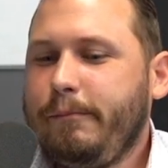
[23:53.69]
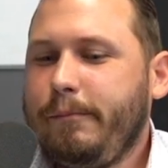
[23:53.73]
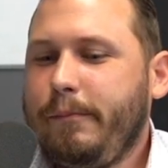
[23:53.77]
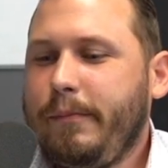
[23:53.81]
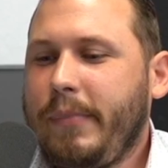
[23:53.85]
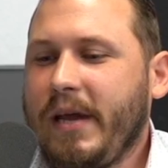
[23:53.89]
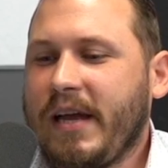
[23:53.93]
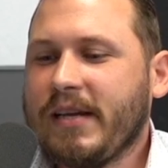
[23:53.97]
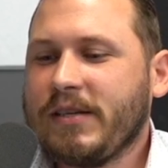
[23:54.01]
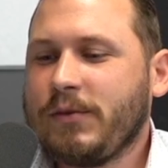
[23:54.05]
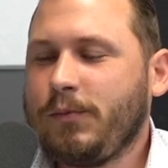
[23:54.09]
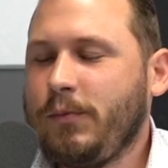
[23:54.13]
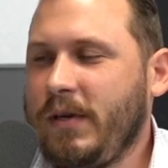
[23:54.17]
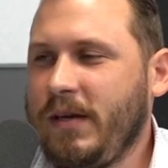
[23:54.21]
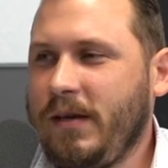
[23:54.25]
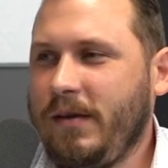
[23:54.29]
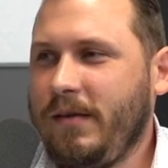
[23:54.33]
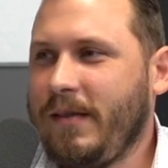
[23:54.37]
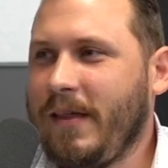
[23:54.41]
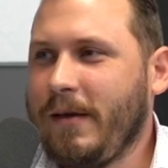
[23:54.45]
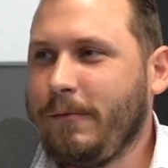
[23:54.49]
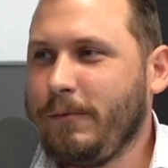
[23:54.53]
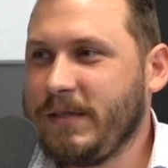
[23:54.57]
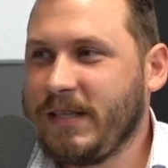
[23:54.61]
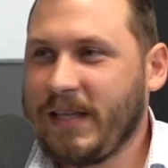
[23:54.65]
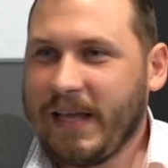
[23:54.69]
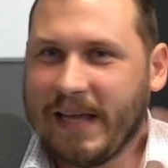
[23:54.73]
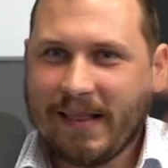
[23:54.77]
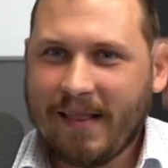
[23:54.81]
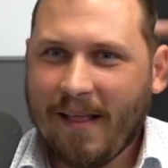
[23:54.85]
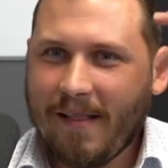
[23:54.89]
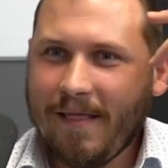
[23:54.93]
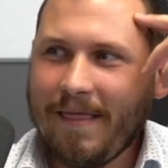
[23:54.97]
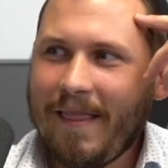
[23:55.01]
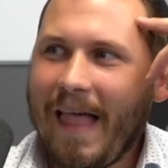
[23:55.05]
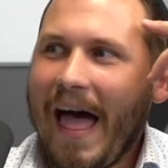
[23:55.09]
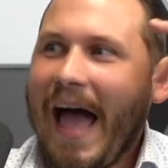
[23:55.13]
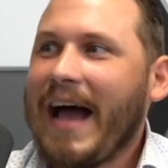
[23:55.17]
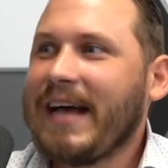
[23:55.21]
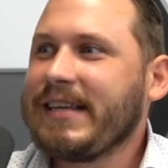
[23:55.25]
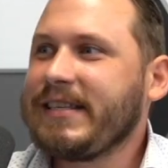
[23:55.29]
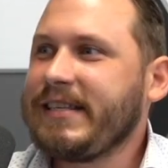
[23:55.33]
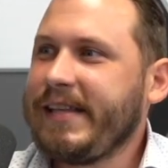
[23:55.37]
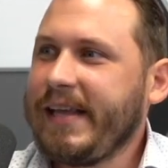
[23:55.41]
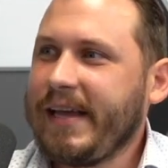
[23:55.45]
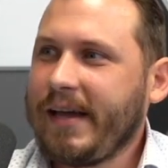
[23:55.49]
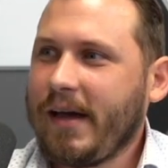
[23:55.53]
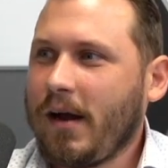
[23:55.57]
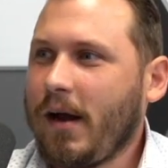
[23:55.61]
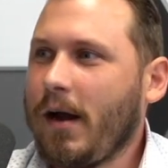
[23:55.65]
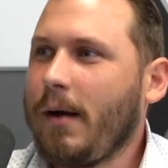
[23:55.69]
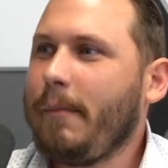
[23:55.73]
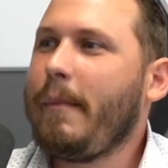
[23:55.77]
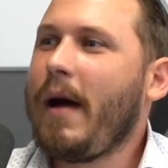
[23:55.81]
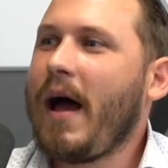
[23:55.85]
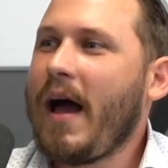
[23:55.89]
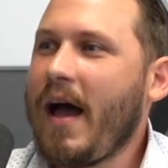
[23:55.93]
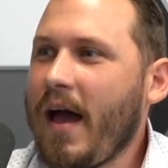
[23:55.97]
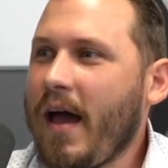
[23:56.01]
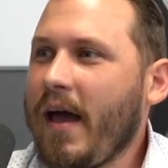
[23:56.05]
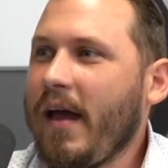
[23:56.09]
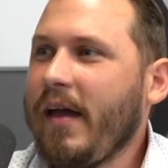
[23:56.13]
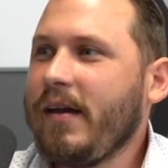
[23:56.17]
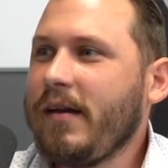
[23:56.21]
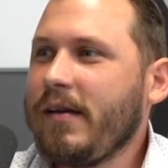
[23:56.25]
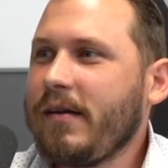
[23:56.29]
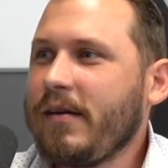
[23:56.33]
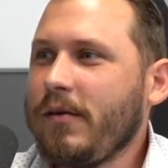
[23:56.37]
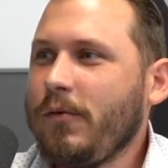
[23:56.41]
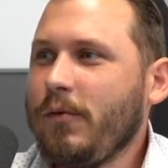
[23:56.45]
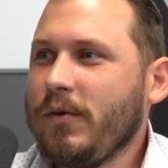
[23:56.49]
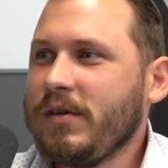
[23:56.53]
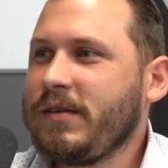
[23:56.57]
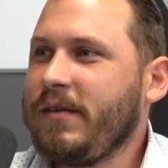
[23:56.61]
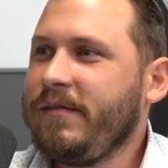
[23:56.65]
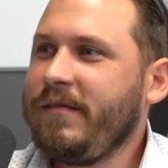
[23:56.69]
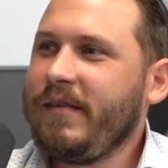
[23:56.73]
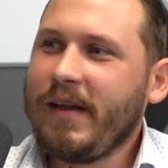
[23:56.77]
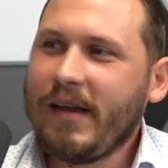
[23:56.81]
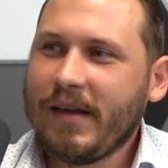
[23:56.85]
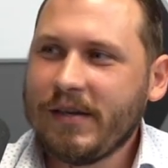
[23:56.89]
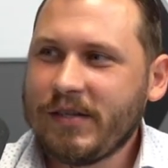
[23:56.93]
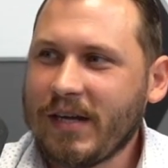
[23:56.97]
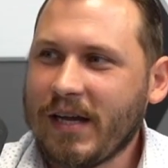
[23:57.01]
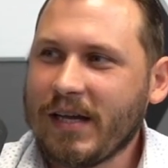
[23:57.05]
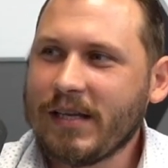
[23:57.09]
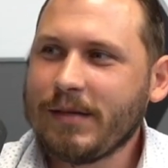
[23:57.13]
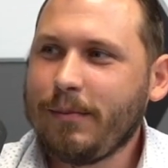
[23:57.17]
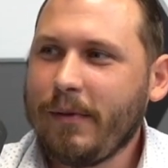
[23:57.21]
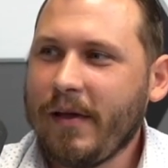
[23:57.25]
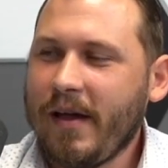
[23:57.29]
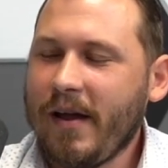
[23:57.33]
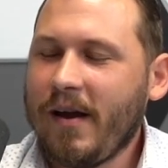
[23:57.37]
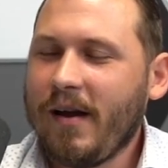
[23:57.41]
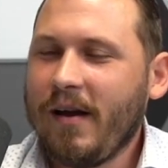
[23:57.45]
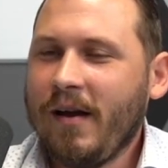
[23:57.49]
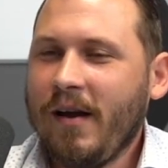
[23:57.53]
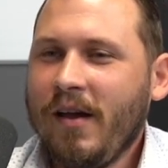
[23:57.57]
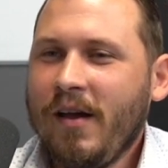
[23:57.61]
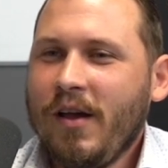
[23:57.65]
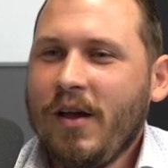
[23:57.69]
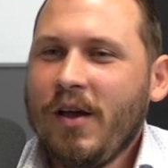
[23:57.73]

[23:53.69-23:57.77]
because that was like the last thing on our mind was a VHS player.